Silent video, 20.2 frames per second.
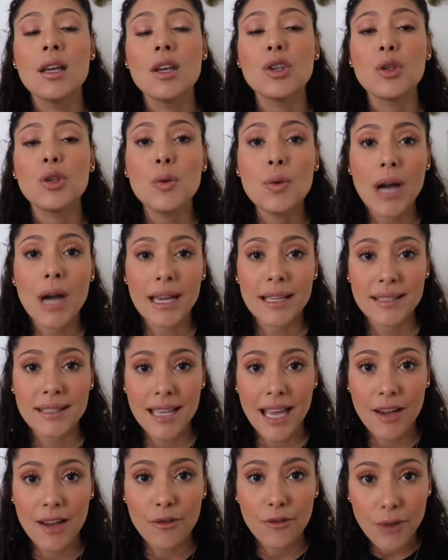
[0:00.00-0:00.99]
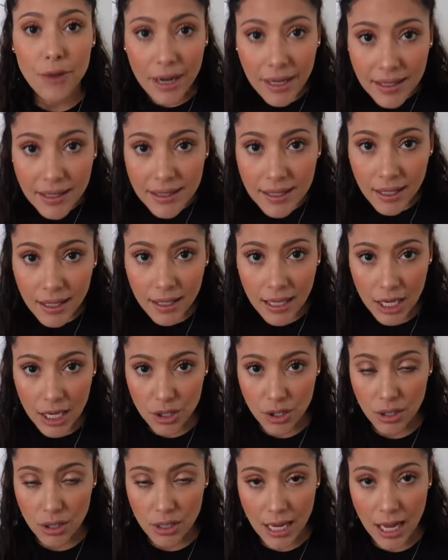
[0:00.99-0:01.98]
you guys to have
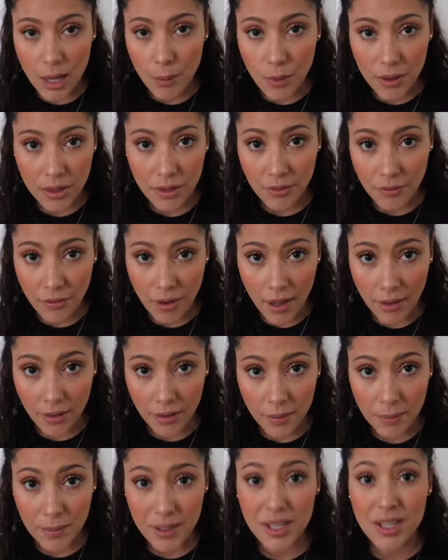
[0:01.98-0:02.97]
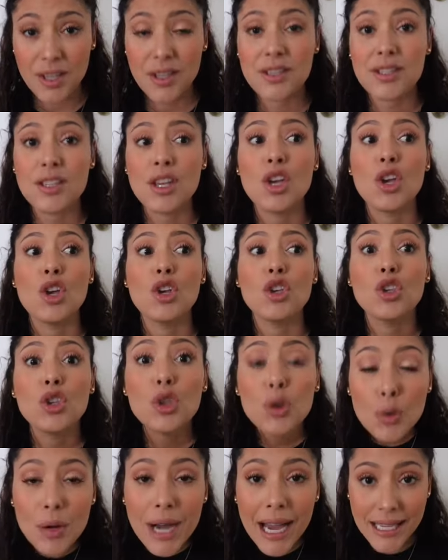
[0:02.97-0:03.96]
reconciliation now with the Father because
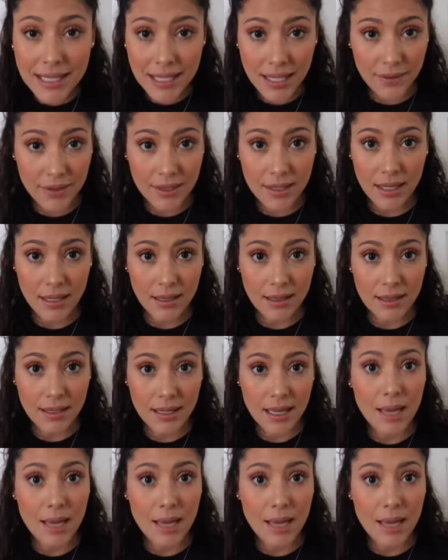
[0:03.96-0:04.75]
you guys have sinned.